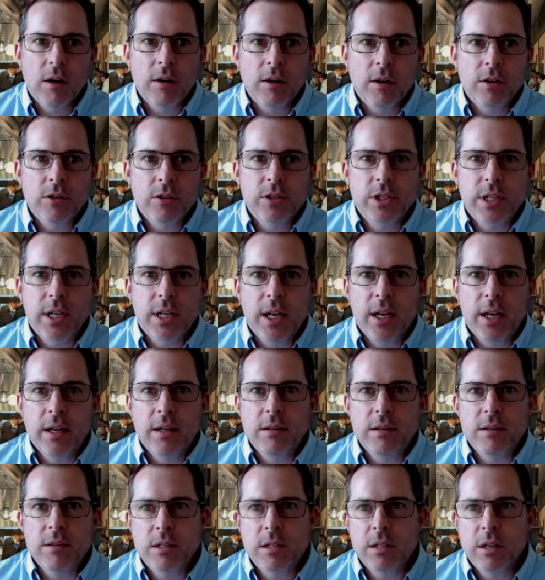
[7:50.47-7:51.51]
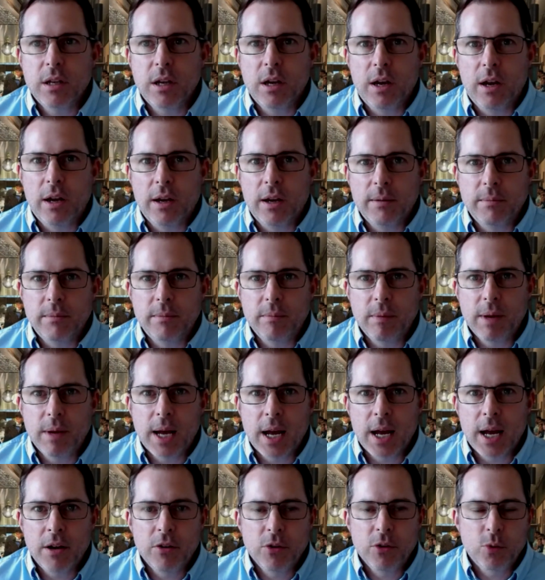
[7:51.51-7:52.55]
understands
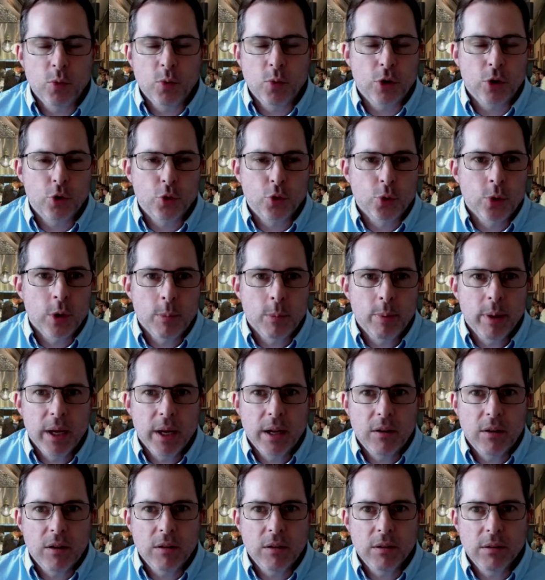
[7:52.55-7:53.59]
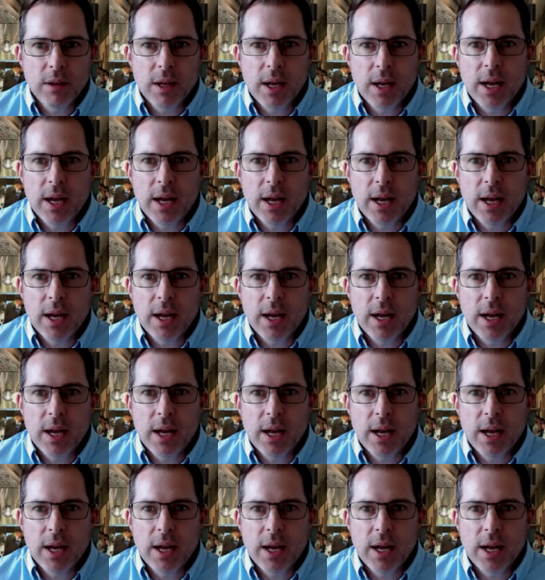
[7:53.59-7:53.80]
how to recruit a panel,